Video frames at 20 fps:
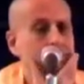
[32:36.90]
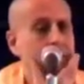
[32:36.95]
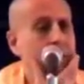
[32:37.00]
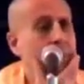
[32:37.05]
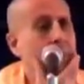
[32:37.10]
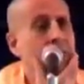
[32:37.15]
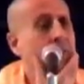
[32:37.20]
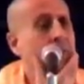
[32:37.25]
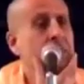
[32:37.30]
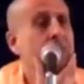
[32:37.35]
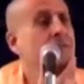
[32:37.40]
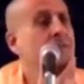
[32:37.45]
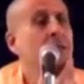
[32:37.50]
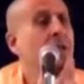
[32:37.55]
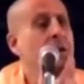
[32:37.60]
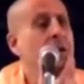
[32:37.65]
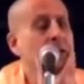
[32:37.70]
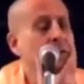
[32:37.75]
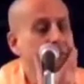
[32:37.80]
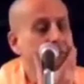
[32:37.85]
my beard
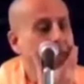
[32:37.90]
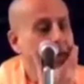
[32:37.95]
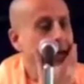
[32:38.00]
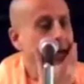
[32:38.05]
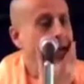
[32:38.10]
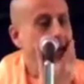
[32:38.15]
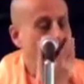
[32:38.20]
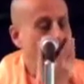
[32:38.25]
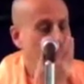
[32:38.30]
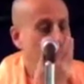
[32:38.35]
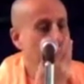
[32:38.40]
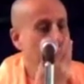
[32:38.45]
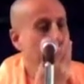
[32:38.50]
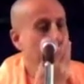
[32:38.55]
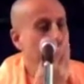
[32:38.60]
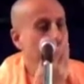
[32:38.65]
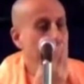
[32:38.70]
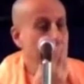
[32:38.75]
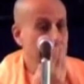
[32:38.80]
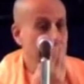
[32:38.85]
set on fire.
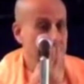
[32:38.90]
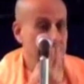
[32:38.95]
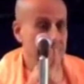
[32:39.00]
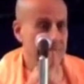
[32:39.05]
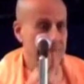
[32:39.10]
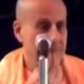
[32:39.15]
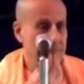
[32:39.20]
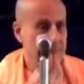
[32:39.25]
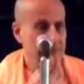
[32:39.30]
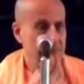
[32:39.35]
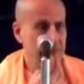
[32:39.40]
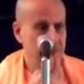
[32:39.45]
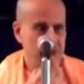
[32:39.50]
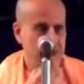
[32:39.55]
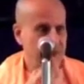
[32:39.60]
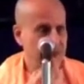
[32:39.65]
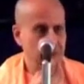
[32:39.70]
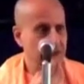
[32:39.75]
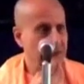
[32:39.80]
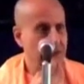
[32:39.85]
The
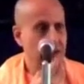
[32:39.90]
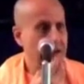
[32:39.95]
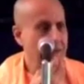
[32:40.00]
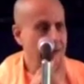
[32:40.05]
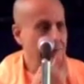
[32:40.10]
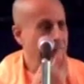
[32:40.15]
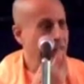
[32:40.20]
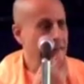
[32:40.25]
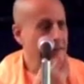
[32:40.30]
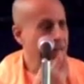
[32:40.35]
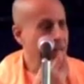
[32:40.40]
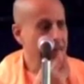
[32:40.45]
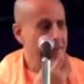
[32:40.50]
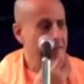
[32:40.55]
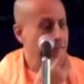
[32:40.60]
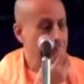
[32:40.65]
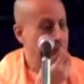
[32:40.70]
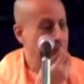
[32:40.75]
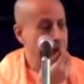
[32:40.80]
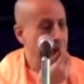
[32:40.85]
first time in my life,
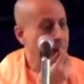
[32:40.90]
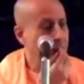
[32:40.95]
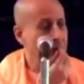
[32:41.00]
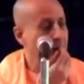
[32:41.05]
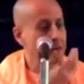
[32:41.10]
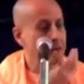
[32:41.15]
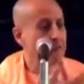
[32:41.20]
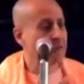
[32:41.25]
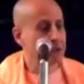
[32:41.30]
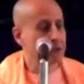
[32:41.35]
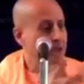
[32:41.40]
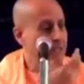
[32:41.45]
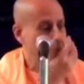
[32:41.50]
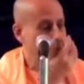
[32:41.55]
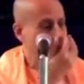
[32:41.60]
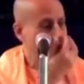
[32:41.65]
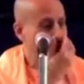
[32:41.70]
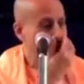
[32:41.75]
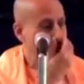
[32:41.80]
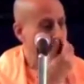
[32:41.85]
blood was
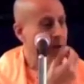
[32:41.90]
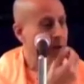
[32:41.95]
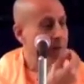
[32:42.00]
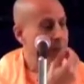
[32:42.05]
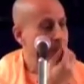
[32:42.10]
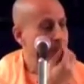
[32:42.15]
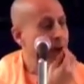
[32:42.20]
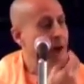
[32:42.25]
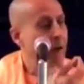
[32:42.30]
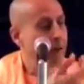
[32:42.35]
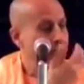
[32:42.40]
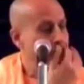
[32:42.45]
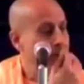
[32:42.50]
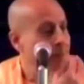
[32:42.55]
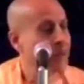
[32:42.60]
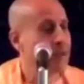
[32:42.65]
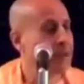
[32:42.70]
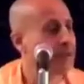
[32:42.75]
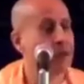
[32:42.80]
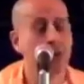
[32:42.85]
coming out of my mouth and
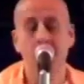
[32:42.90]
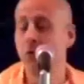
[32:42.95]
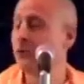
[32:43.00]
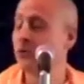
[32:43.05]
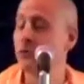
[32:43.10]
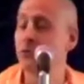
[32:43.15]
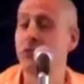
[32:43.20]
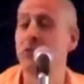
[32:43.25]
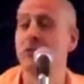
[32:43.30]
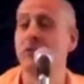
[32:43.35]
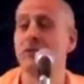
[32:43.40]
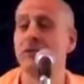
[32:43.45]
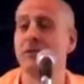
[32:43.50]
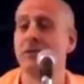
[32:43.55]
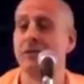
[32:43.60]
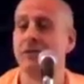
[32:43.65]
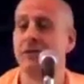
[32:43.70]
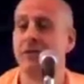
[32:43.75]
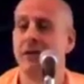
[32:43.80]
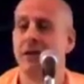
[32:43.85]
my nose.
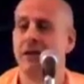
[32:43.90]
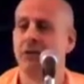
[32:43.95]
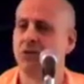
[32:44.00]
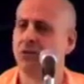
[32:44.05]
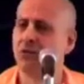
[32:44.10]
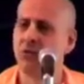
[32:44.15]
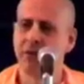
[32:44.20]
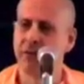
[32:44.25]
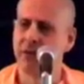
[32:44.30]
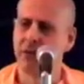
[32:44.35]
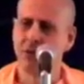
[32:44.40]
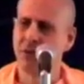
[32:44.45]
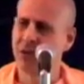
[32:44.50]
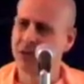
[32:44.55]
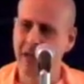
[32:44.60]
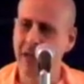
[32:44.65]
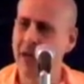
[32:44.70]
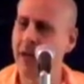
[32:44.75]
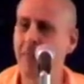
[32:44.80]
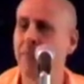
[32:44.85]
I was wondering,
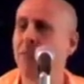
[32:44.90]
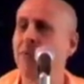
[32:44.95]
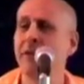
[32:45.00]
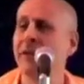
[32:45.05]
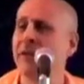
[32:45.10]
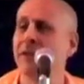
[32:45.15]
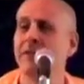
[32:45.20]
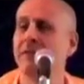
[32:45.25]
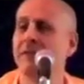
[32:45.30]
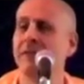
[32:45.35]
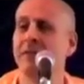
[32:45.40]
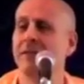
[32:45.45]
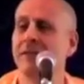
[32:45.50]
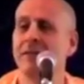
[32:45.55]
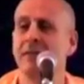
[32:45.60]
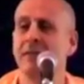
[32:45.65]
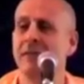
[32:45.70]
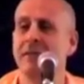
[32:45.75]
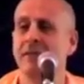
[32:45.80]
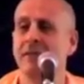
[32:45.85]
what's happening?
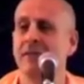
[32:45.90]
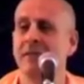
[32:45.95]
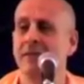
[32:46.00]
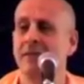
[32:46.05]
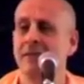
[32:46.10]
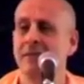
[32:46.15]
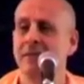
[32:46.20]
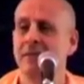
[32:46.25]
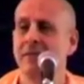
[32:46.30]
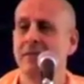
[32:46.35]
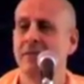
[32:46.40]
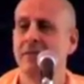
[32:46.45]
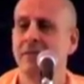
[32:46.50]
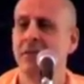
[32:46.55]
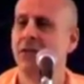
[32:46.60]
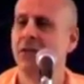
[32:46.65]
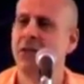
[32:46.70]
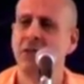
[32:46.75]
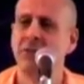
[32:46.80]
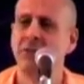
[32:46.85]

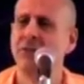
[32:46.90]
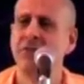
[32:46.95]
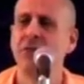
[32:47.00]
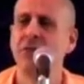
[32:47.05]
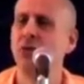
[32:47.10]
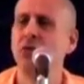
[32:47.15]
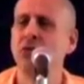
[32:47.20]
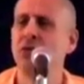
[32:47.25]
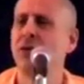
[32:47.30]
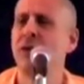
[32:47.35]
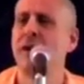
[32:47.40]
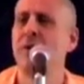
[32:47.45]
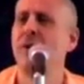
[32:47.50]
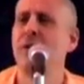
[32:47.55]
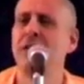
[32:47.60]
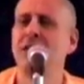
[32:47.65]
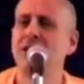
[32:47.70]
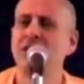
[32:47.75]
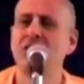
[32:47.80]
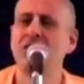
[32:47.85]
In confusion, I
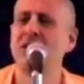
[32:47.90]
went to